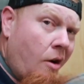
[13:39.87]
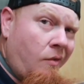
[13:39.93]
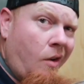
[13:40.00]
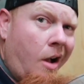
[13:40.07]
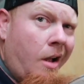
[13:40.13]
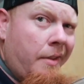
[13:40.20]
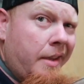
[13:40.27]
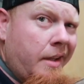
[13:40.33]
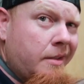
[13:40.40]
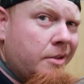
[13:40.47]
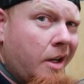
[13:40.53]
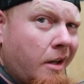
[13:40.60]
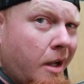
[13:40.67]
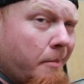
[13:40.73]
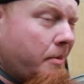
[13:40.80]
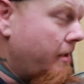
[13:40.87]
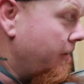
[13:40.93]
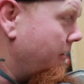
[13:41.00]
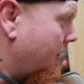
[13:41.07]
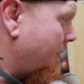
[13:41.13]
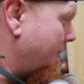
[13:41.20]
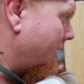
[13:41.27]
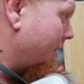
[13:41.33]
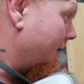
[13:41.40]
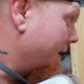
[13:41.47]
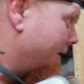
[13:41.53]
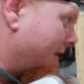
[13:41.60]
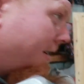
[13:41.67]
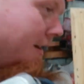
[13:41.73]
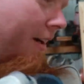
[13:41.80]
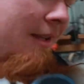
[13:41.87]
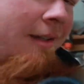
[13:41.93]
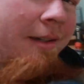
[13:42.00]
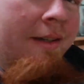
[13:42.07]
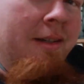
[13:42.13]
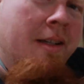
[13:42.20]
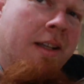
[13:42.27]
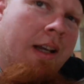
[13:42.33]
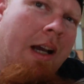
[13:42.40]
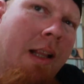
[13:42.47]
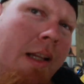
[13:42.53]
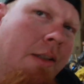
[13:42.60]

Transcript: overall I think it turned out pretty good. I mean, I like that color. I'll